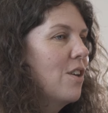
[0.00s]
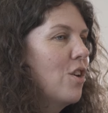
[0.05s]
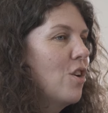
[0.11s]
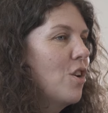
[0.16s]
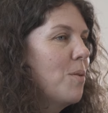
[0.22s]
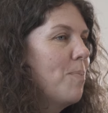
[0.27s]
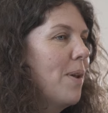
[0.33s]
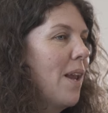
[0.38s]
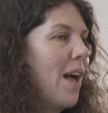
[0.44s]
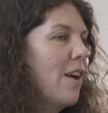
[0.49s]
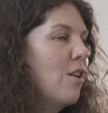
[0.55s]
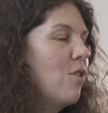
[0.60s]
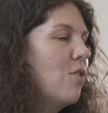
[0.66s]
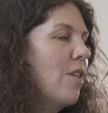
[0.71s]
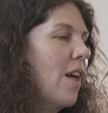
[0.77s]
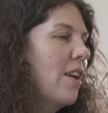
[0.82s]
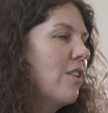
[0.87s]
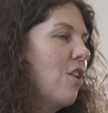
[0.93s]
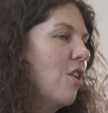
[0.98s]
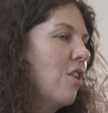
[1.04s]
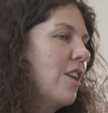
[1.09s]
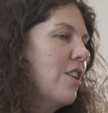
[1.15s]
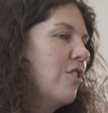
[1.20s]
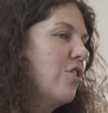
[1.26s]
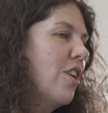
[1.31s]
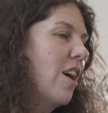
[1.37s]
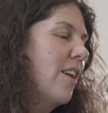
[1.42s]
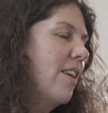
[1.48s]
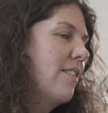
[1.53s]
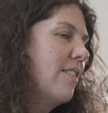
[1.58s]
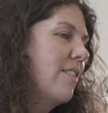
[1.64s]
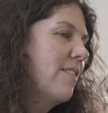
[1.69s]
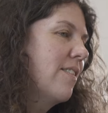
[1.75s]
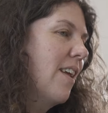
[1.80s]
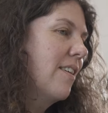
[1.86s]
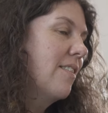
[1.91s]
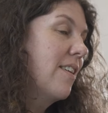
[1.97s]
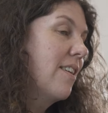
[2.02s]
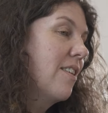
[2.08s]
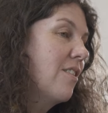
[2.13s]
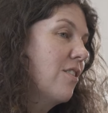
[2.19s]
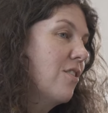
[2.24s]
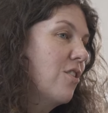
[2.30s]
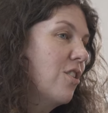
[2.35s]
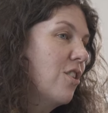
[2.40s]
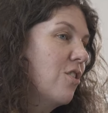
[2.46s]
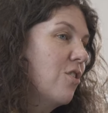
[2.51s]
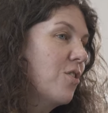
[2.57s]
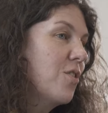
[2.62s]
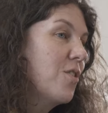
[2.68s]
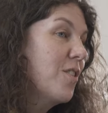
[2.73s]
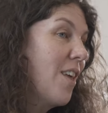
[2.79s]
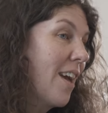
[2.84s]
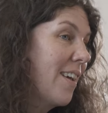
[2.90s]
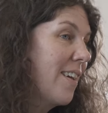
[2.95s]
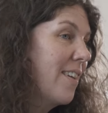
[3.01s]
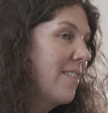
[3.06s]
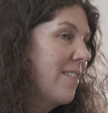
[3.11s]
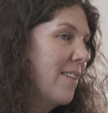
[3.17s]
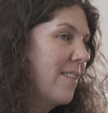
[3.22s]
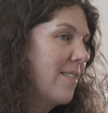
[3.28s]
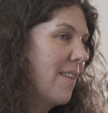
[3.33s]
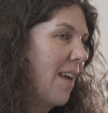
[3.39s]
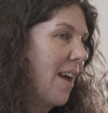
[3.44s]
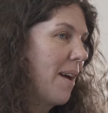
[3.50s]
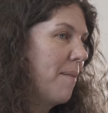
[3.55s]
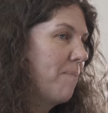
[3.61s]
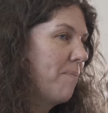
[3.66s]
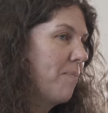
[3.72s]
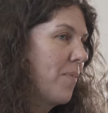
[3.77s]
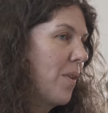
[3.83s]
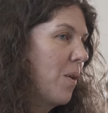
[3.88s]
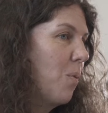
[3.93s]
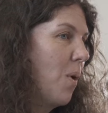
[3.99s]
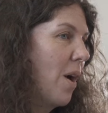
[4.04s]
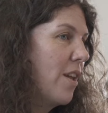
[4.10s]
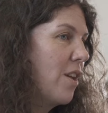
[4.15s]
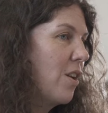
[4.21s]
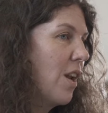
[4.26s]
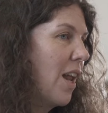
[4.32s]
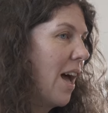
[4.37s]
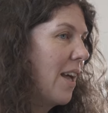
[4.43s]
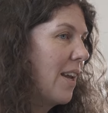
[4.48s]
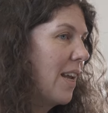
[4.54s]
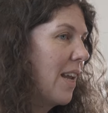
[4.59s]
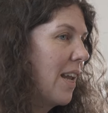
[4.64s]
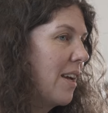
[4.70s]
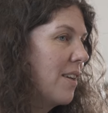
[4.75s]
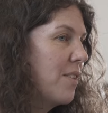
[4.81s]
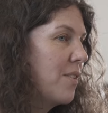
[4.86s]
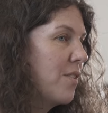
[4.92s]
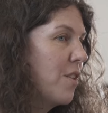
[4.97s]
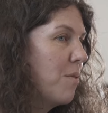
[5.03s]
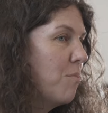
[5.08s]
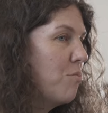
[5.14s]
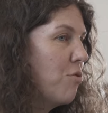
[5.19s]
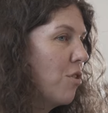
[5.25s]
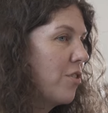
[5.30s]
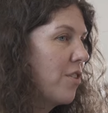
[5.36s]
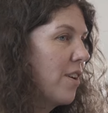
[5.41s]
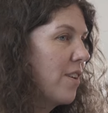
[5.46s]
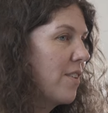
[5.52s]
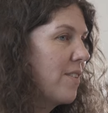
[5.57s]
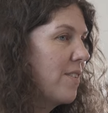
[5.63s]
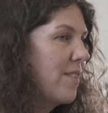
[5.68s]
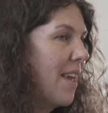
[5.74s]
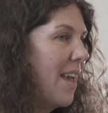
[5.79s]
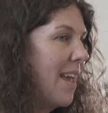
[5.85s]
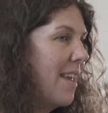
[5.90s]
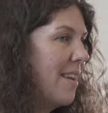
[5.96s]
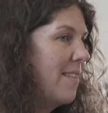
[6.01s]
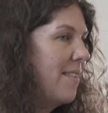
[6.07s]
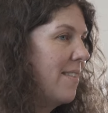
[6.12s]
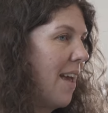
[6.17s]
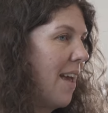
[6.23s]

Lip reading: You'll apply all that knowledge and understanding to your second exam where you'll analyse some products in